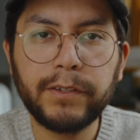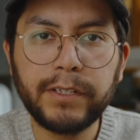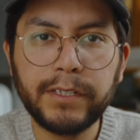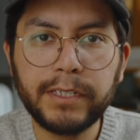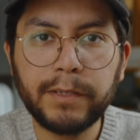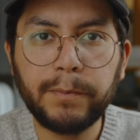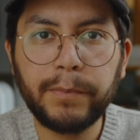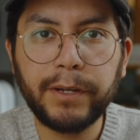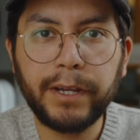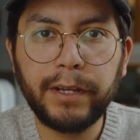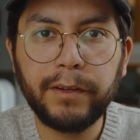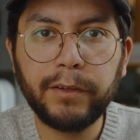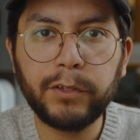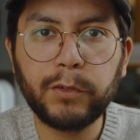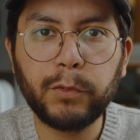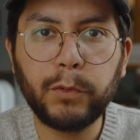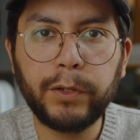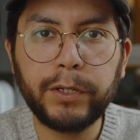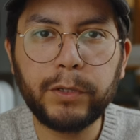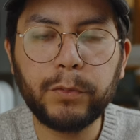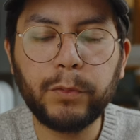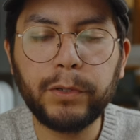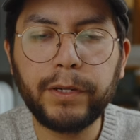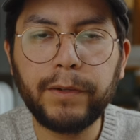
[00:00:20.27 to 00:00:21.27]
since the beginning of
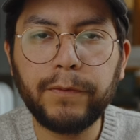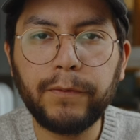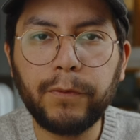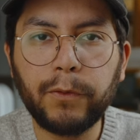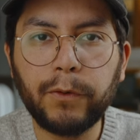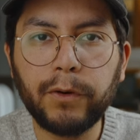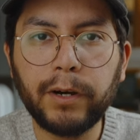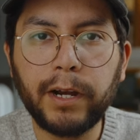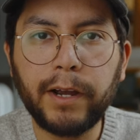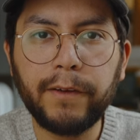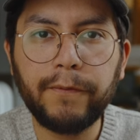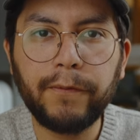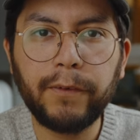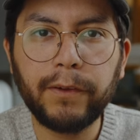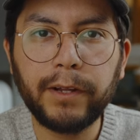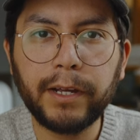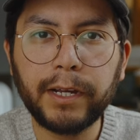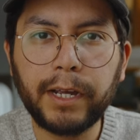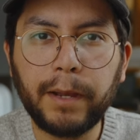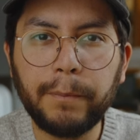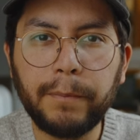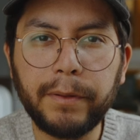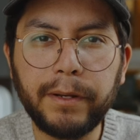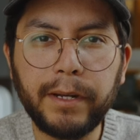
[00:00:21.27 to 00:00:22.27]
2024, I feel
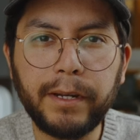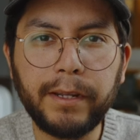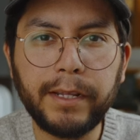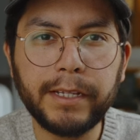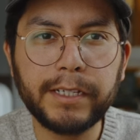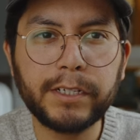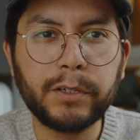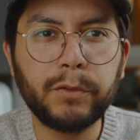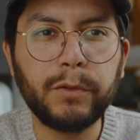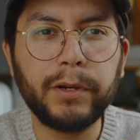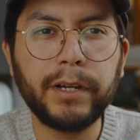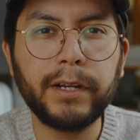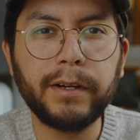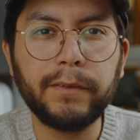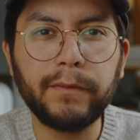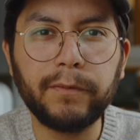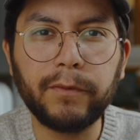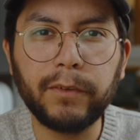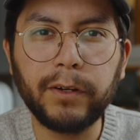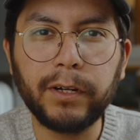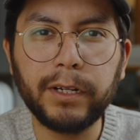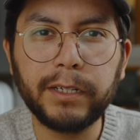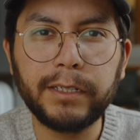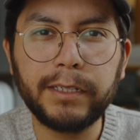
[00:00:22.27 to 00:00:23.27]
like I've been in this creative
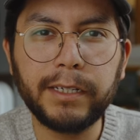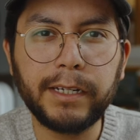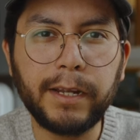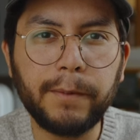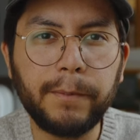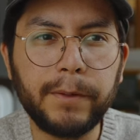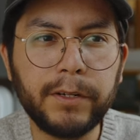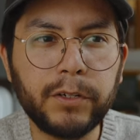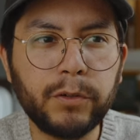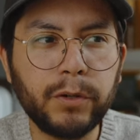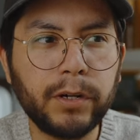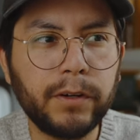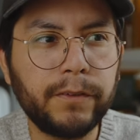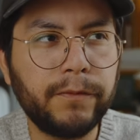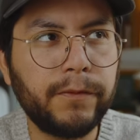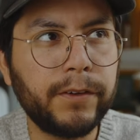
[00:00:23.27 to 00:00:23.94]
rut and I've been trying to